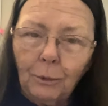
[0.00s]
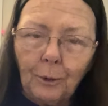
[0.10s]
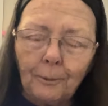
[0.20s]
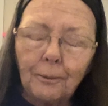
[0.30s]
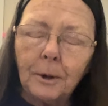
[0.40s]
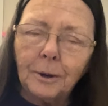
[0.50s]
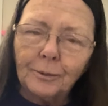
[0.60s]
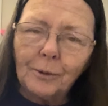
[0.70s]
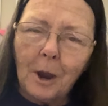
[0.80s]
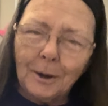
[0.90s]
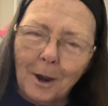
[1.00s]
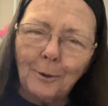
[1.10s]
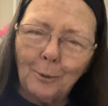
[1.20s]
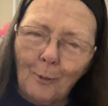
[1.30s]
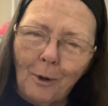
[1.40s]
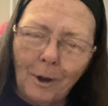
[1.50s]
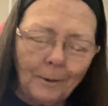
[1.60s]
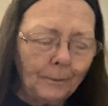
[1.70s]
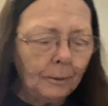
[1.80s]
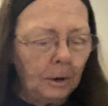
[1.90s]
free to sign how you want.
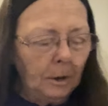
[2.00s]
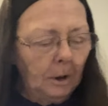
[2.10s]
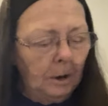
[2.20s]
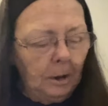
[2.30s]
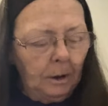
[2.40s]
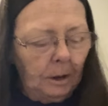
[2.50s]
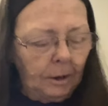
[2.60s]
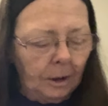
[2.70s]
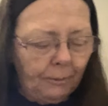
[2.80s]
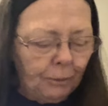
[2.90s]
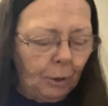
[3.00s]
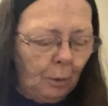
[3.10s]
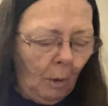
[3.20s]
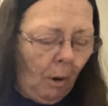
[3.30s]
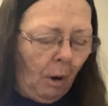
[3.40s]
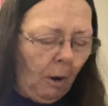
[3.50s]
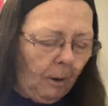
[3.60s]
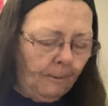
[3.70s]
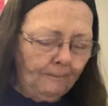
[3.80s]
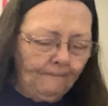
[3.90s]
And if you
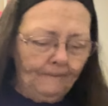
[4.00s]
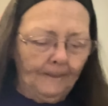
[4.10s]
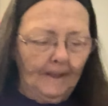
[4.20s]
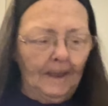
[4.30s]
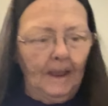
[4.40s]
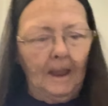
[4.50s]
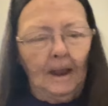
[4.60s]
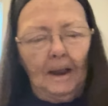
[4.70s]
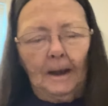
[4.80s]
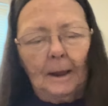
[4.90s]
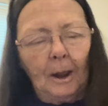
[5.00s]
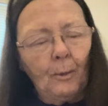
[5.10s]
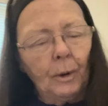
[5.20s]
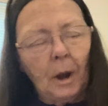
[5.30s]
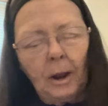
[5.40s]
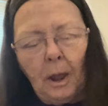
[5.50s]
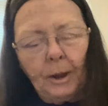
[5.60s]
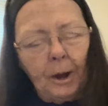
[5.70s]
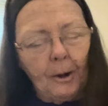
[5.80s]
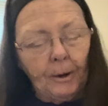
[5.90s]
are, like when I got
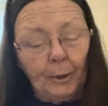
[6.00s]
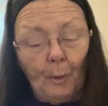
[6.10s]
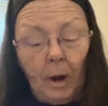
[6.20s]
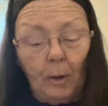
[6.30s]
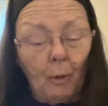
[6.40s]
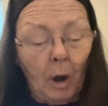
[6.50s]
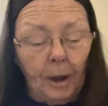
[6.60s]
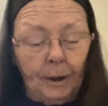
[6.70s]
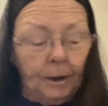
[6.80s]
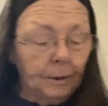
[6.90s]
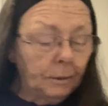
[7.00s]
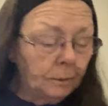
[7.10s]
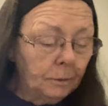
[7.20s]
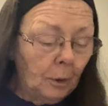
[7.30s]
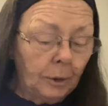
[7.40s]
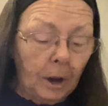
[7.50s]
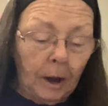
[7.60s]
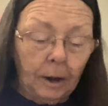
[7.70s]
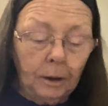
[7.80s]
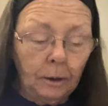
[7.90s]
carried away writing,
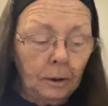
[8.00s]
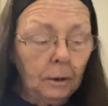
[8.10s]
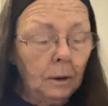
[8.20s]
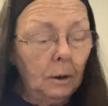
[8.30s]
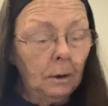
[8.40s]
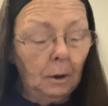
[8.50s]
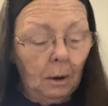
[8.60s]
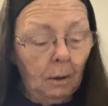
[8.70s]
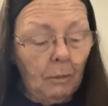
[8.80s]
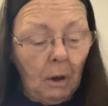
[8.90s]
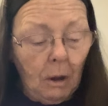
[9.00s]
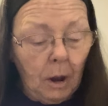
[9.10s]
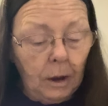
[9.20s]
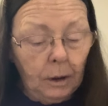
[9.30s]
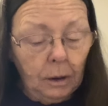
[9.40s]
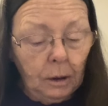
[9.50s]
okay, oh my,